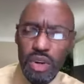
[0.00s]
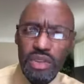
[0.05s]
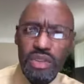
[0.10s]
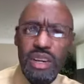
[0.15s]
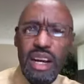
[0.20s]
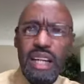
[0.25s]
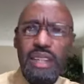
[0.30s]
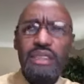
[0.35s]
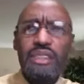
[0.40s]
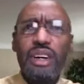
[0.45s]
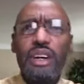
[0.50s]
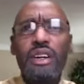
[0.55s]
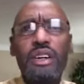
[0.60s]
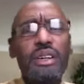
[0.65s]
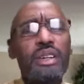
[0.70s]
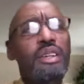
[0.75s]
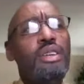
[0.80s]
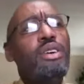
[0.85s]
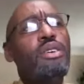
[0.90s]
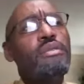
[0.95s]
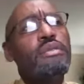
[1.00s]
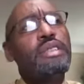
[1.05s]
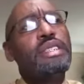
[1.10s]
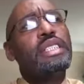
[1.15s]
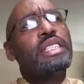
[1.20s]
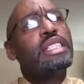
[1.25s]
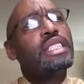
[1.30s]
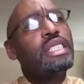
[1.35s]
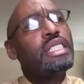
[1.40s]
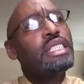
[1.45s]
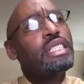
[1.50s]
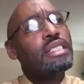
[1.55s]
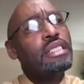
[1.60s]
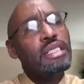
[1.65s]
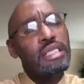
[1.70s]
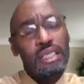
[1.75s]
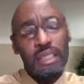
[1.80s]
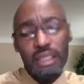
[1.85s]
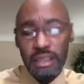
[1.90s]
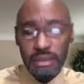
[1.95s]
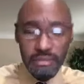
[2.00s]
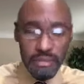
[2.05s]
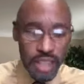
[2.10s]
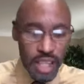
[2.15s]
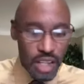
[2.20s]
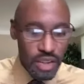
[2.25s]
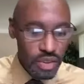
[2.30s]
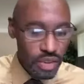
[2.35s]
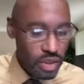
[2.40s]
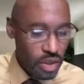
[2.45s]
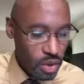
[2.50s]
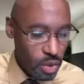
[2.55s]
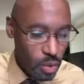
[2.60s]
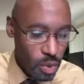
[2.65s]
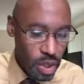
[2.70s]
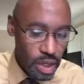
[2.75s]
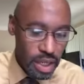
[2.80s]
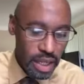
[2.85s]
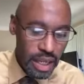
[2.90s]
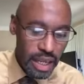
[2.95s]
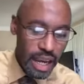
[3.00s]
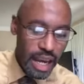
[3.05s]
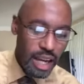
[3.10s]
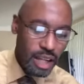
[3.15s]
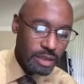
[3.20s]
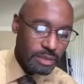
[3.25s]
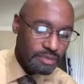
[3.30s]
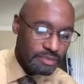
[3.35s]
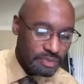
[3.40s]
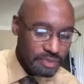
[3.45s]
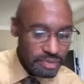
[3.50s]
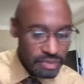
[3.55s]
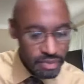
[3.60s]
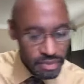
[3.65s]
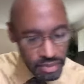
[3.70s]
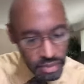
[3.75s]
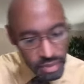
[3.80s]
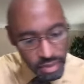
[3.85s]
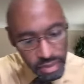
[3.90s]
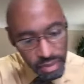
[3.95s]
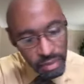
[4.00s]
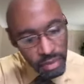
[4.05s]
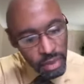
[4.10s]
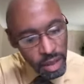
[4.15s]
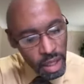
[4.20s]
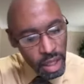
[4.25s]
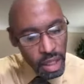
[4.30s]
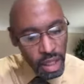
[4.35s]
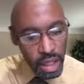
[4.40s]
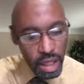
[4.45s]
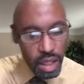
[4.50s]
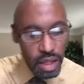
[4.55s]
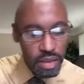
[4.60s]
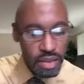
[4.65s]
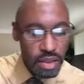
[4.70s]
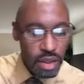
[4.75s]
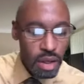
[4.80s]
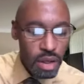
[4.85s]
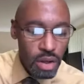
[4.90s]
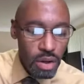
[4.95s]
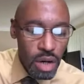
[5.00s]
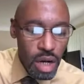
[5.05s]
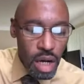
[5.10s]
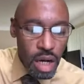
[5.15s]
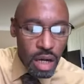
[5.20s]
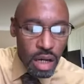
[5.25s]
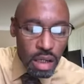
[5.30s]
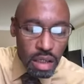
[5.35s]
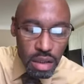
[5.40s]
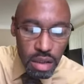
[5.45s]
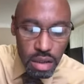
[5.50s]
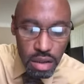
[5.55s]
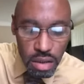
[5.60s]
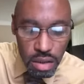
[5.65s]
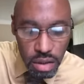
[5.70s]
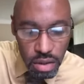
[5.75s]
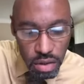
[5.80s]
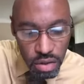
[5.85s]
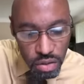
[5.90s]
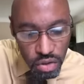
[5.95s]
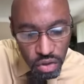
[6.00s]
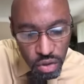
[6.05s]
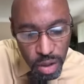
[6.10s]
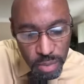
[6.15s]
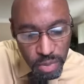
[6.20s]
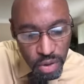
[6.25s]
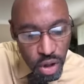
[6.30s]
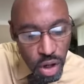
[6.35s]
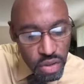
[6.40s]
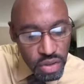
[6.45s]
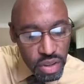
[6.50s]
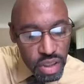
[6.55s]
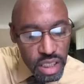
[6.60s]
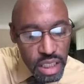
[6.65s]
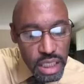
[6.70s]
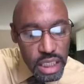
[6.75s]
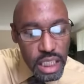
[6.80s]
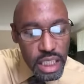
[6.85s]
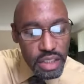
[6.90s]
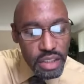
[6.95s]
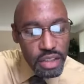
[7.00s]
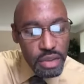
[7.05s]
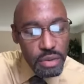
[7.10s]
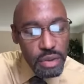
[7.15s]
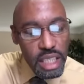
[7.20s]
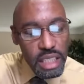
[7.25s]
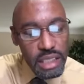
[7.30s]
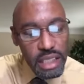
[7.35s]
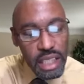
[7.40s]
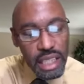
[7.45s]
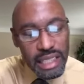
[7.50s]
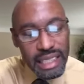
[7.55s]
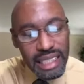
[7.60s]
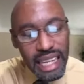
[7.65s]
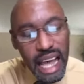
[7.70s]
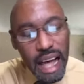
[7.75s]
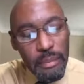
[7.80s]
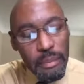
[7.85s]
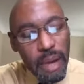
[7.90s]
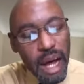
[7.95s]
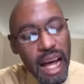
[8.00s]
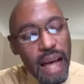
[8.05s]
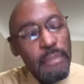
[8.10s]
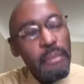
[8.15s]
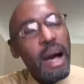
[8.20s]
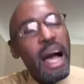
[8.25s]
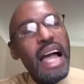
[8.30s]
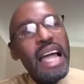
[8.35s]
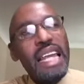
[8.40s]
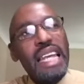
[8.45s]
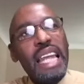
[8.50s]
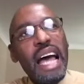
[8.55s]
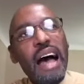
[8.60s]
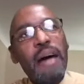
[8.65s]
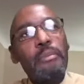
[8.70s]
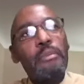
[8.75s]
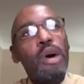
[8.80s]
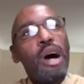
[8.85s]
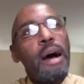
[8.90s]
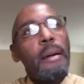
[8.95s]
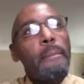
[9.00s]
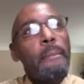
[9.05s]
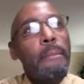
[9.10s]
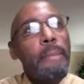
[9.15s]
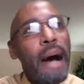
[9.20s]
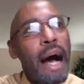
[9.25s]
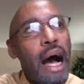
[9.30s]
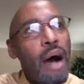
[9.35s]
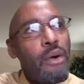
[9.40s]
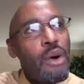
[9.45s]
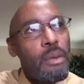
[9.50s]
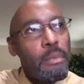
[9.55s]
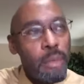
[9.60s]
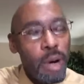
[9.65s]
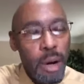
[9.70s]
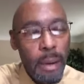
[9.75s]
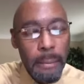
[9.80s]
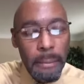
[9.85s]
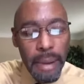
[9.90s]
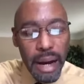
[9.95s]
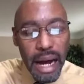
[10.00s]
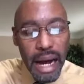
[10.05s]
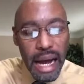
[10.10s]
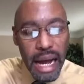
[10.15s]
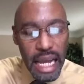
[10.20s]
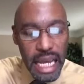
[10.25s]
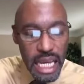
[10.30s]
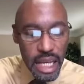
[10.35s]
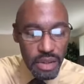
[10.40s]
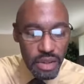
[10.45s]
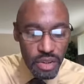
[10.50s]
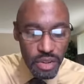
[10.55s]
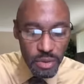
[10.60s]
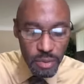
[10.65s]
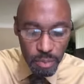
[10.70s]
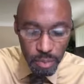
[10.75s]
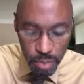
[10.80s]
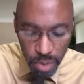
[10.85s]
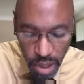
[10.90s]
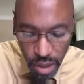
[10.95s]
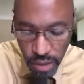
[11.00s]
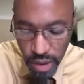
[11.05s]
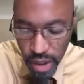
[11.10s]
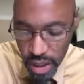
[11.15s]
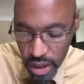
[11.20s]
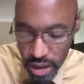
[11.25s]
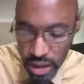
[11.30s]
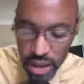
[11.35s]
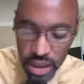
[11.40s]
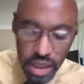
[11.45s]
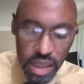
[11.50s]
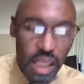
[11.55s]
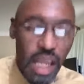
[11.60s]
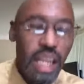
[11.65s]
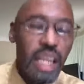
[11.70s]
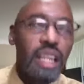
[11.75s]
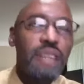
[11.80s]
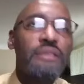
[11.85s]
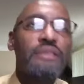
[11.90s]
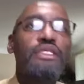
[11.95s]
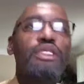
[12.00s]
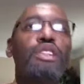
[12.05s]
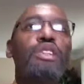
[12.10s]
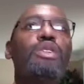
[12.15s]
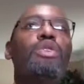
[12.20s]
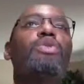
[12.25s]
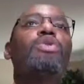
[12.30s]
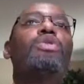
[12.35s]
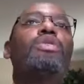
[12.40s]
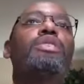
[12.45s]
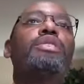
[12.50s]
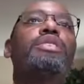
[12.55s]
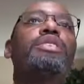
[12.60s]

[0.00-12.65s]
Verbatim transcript: So I turn it over to Jesus. He's going to work it out. And so Scripture also declares to us that it's not by might, not by power, but by his spirit, saith the Lord.